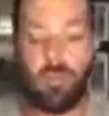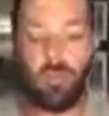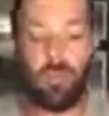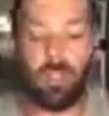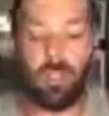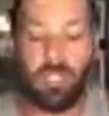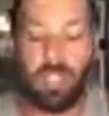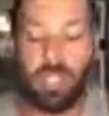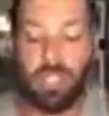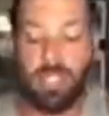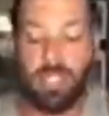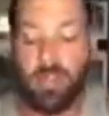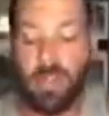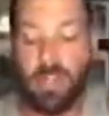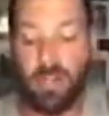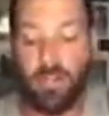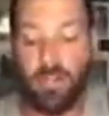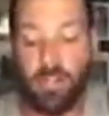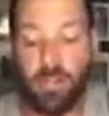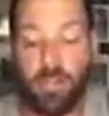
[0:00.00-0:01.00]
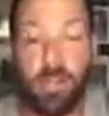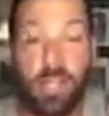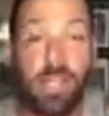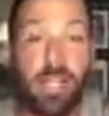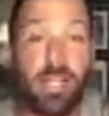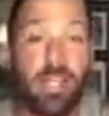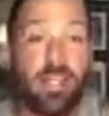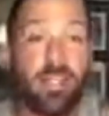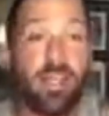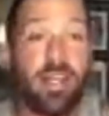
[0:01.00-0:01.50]
Chris Kinsvader
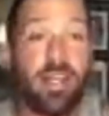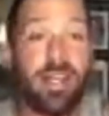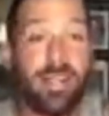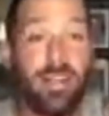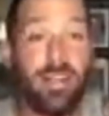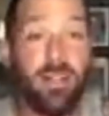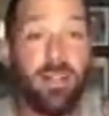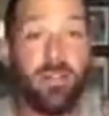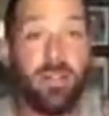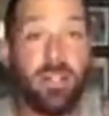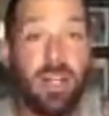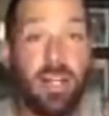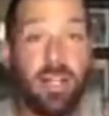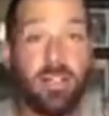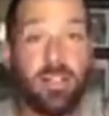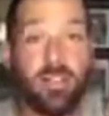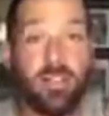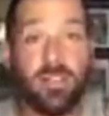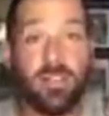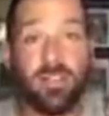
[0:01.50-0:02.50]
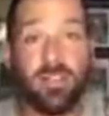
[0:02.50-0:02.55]
donated another $1.